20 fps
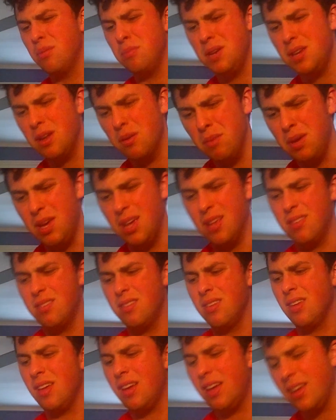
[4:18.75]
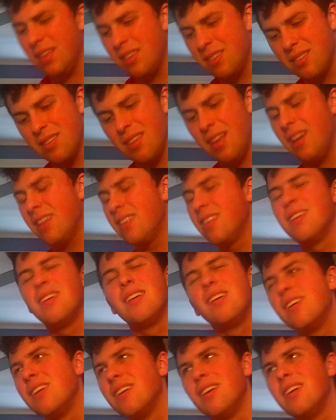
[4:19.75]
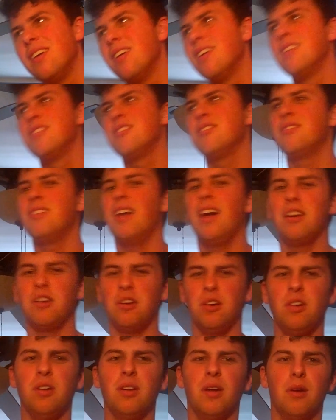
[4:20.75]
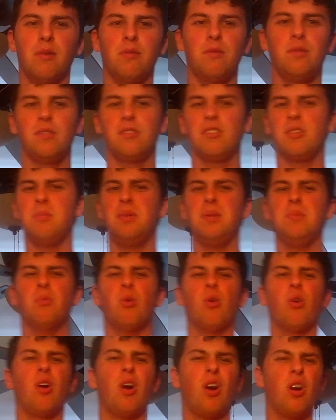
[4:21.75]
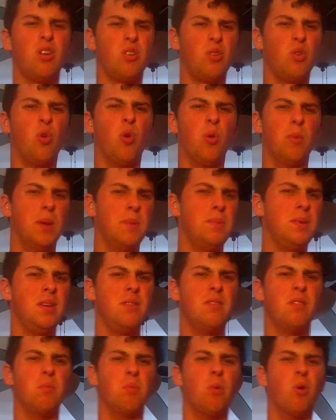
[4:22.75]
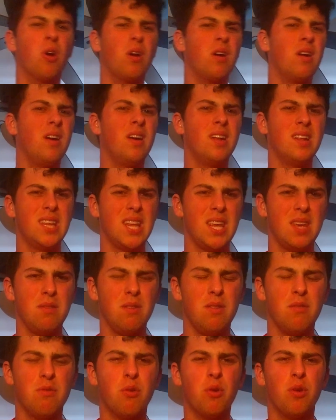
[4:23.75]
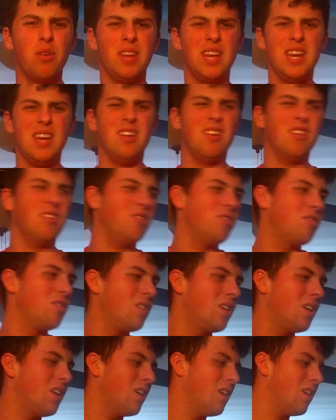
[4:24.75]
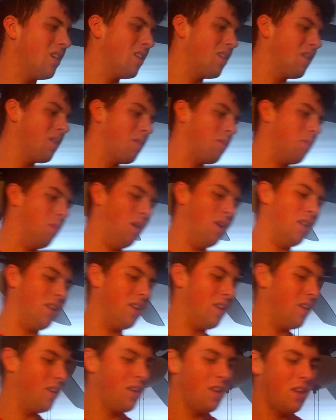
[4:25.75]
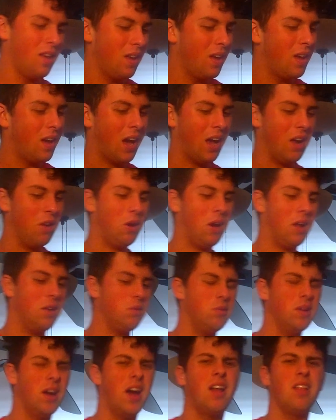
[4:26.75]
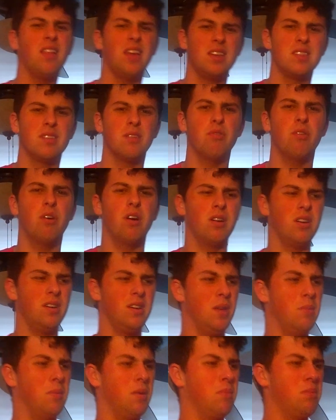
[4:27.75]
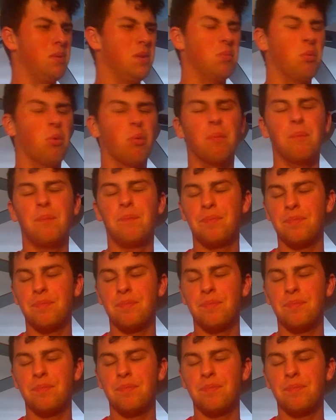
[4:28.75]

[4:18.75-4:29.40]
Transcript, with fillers: to be to me. It's uh, it's not just not good enough. It should be more hardcore, maybe even more TV 14 ish. But I, I, do not like the fucking gimmick, people.